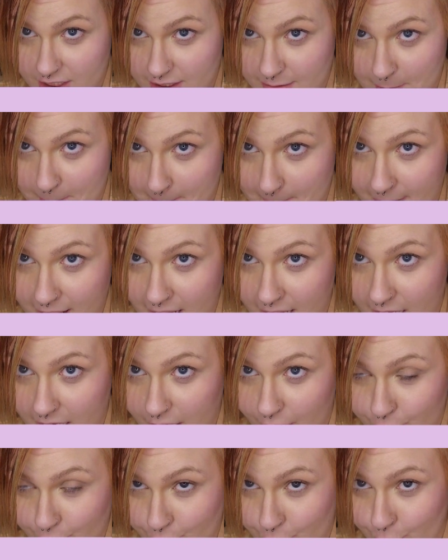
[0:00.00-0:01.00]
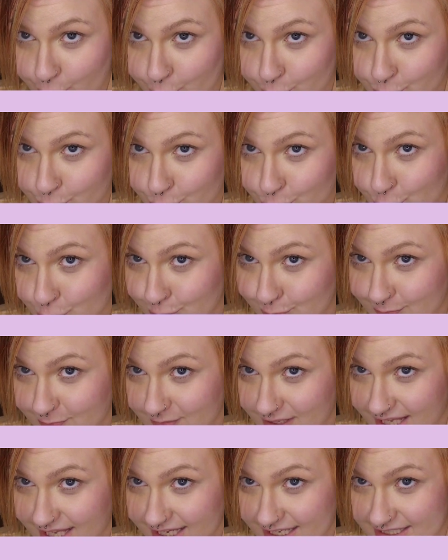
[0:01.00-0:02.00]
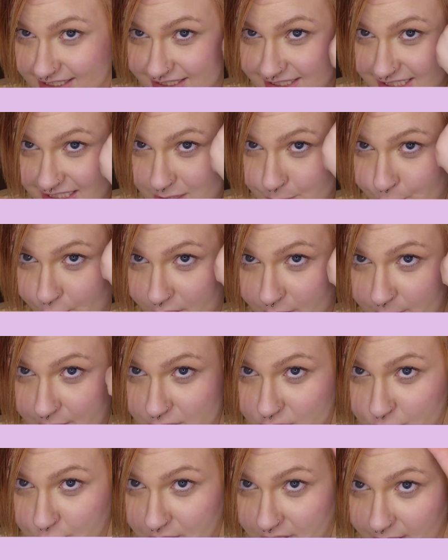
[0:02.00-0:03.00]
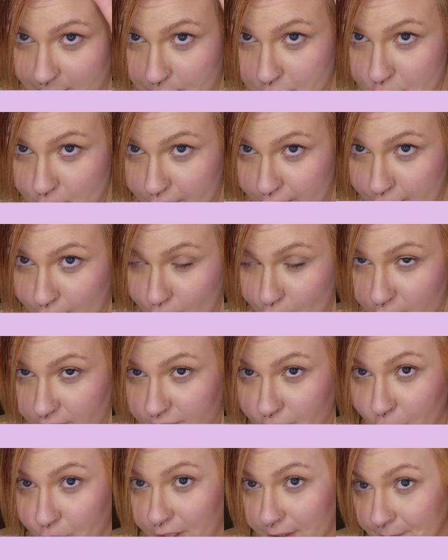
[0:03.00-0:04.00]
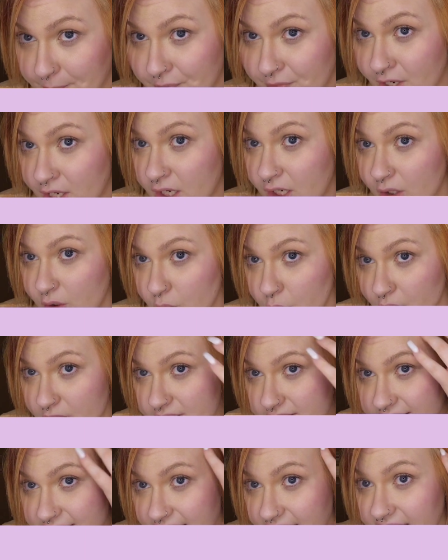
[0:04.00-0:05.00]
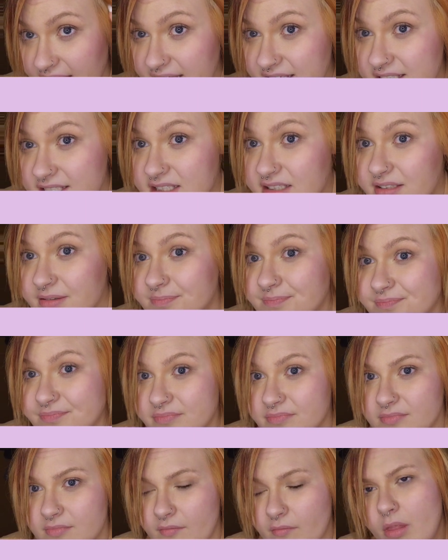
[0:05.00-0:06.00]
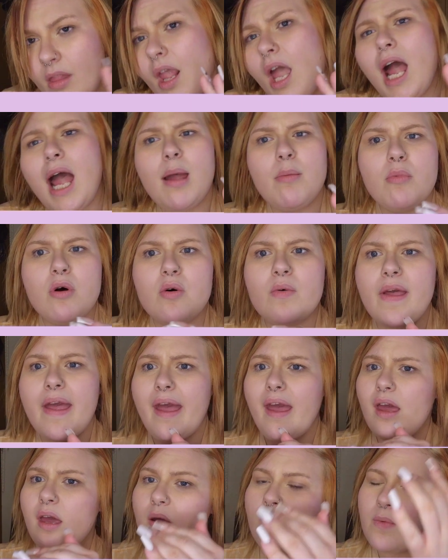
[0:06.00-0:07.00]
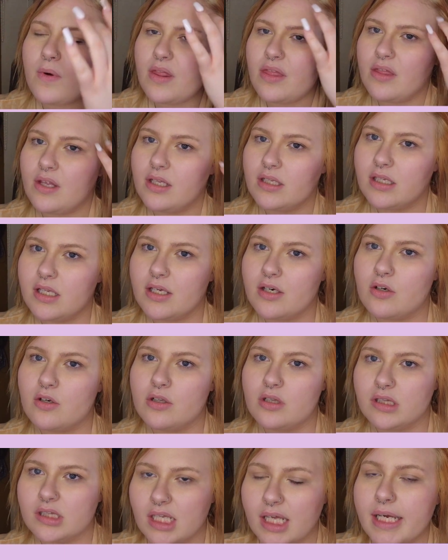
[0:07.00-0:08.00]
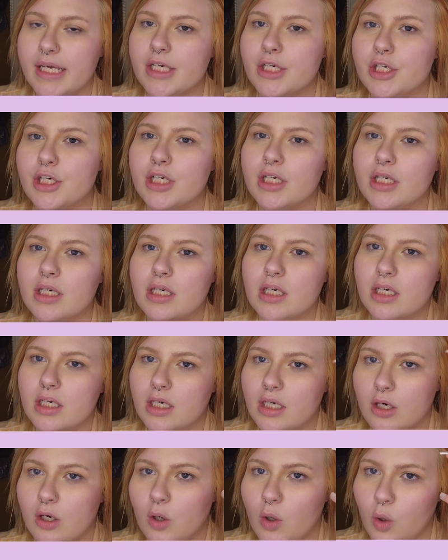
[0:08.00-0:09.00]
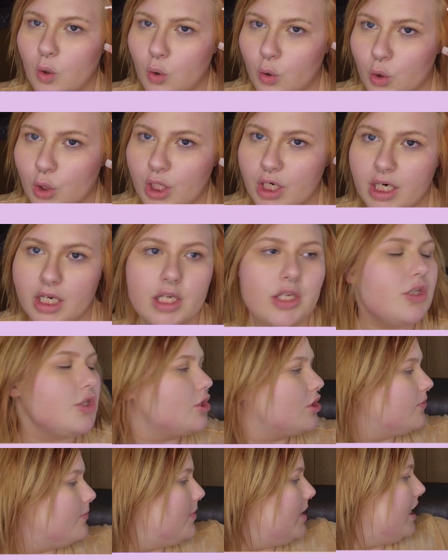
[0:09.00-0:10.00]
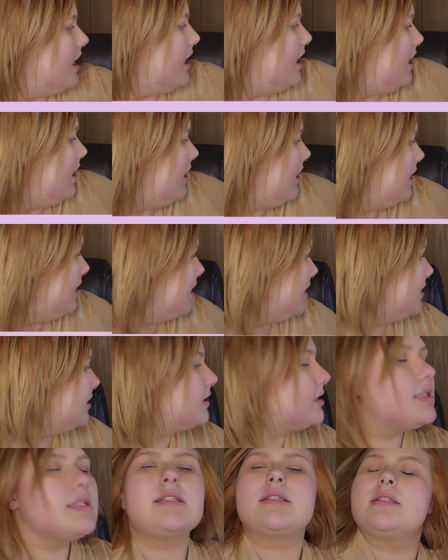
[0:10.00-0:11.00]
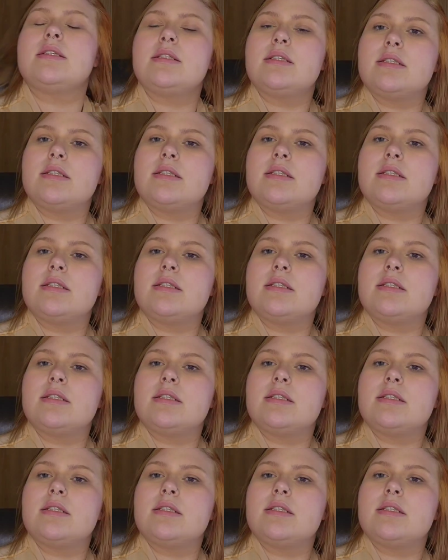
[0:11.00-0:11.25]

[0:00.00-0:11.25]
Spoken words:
my hot roots, because that's pretty much what I'm trying to go for. Worst case, I'm okay with a little lighter orange because